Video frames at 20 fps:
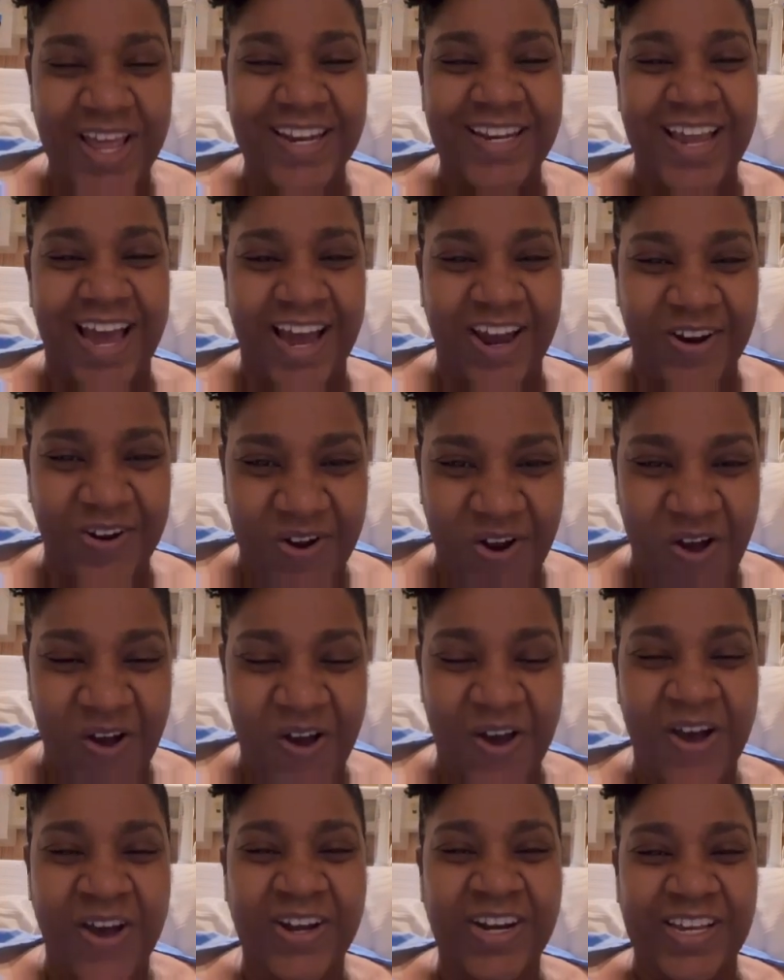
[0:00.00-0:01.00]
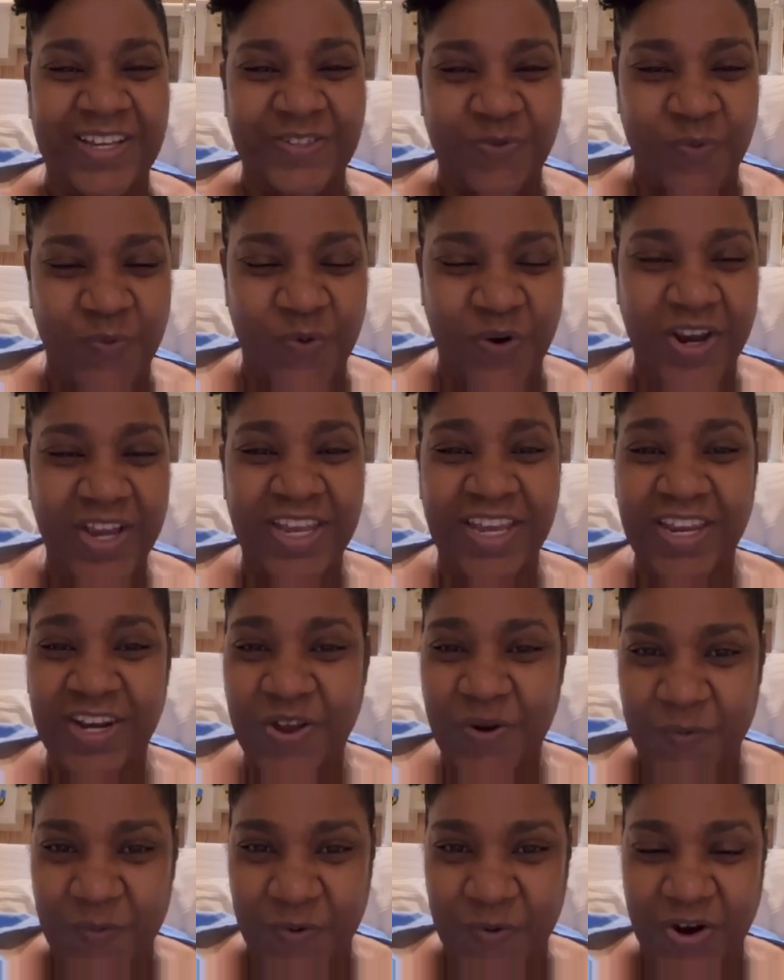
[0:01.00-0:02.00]
that God is working a
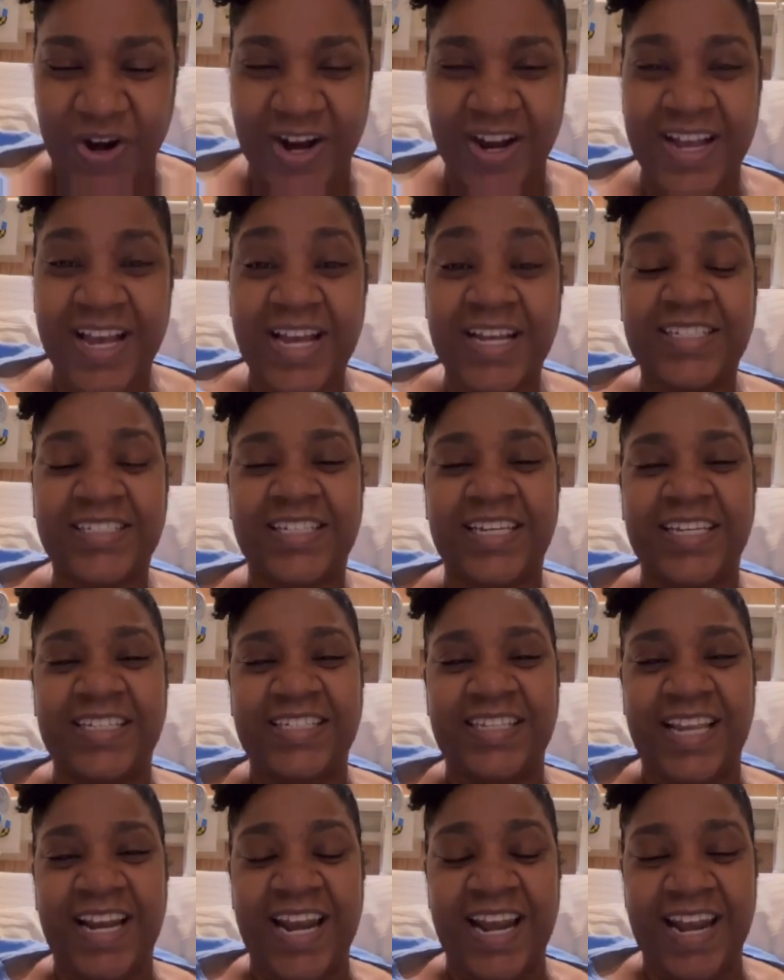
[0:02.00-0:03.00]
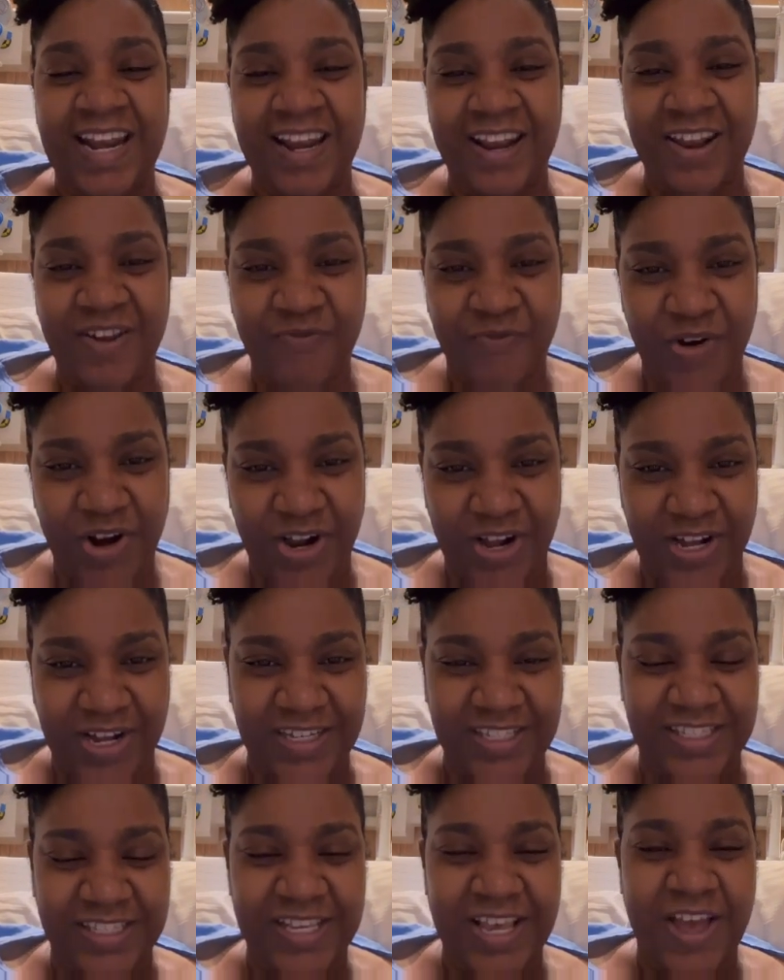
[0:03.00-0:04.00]
work to deliver
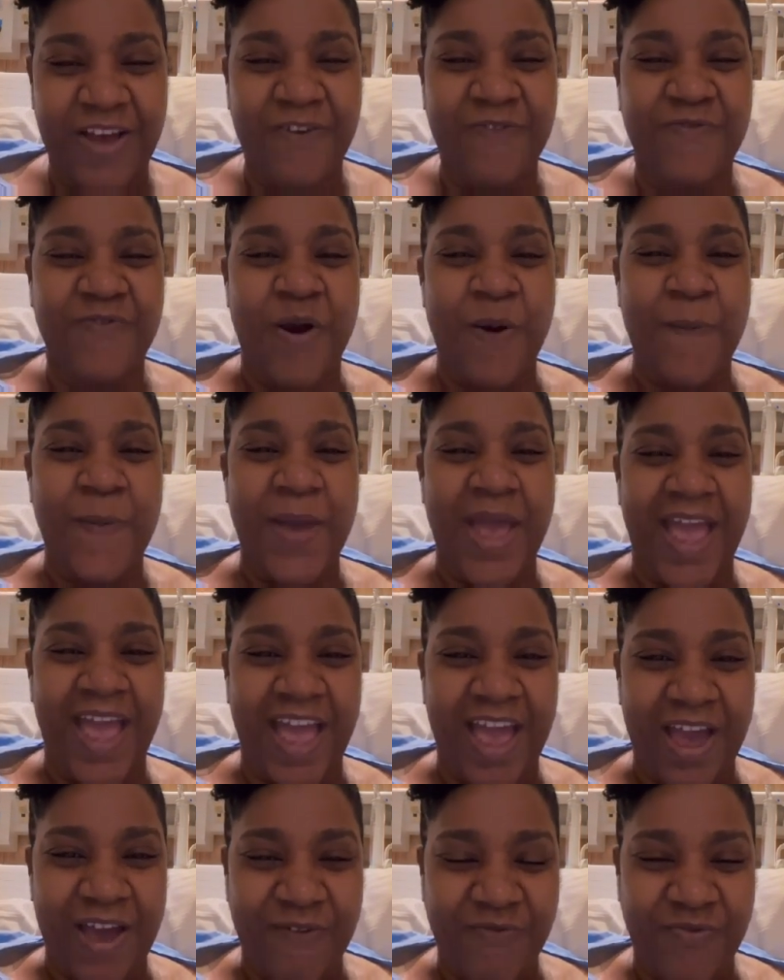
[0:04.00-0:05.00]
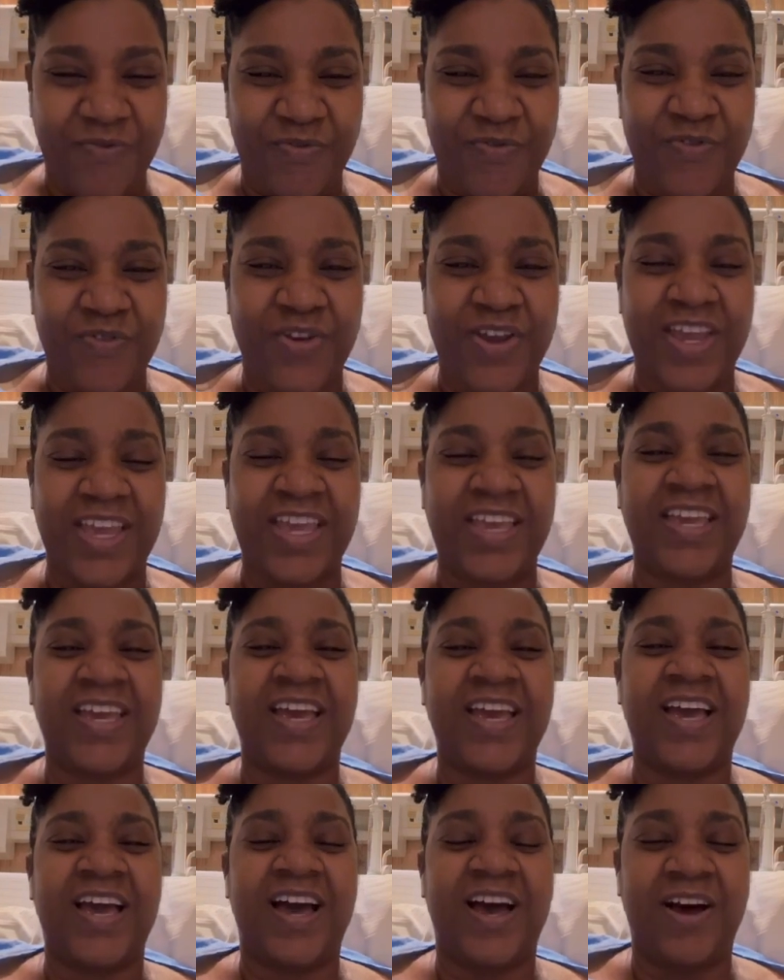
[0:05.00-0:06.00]
us from every
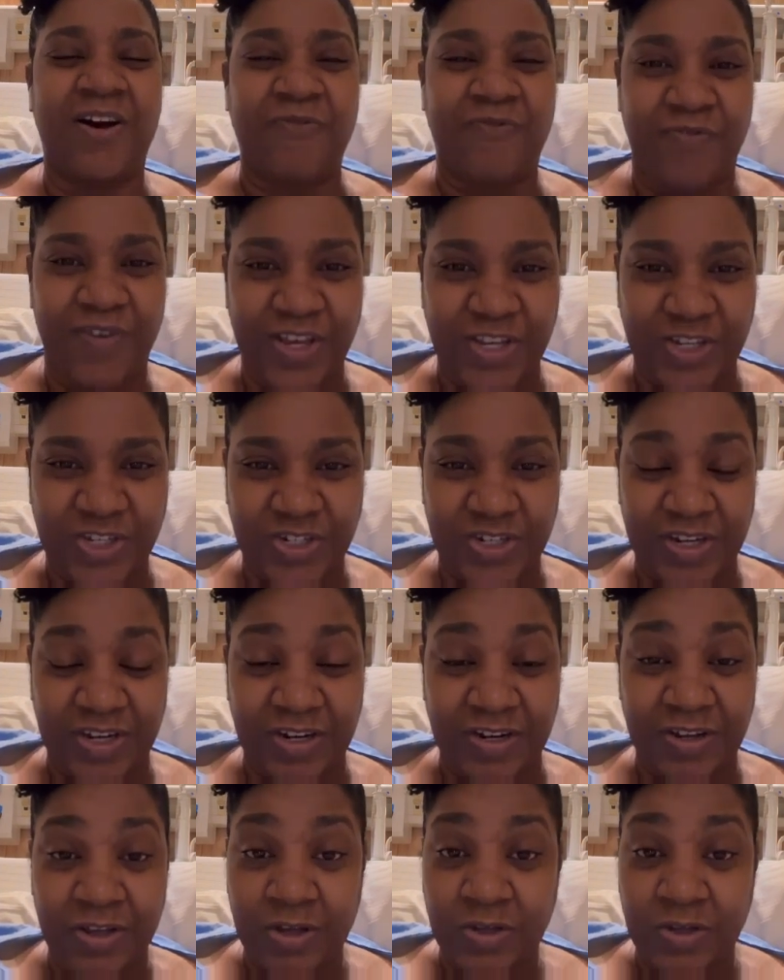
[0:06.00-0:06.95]
affliction.